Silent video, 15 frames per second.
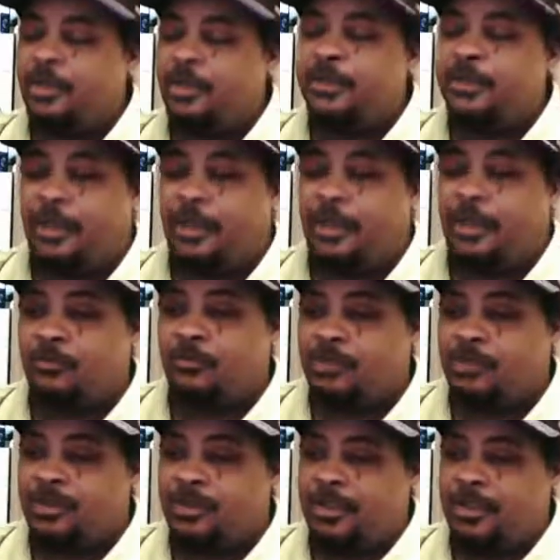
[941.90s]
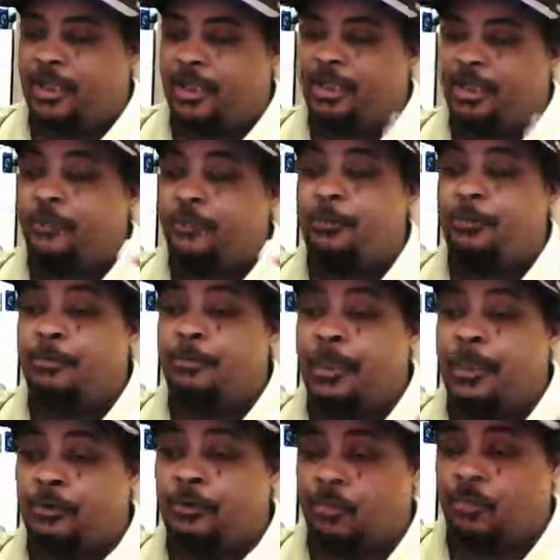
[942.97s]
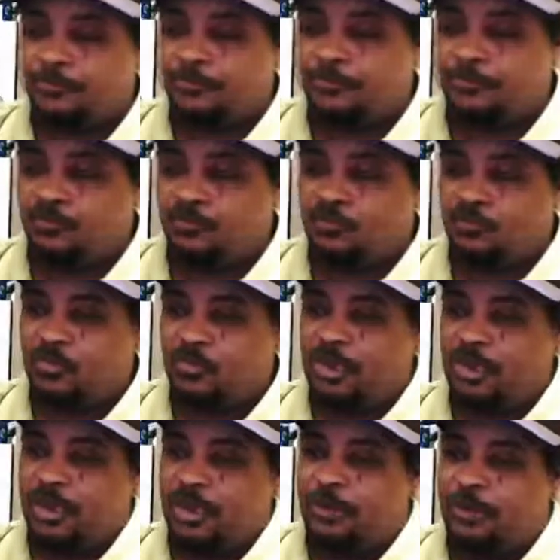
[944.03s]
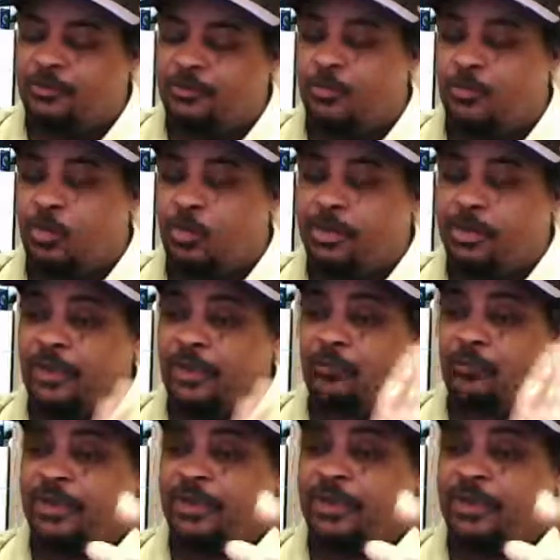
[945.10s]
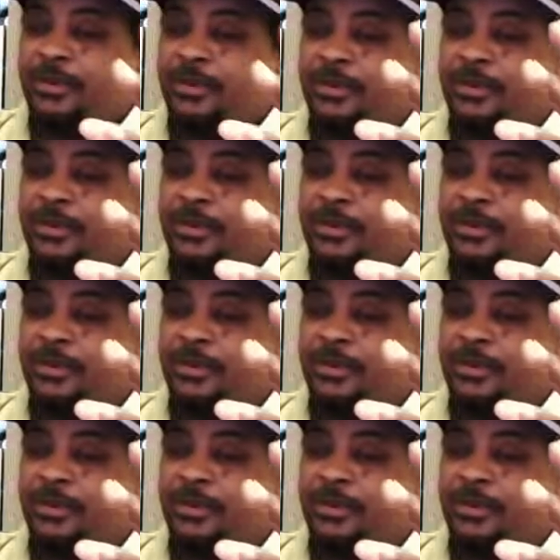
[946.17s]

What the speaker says: Now, here's a better one. Here's one that really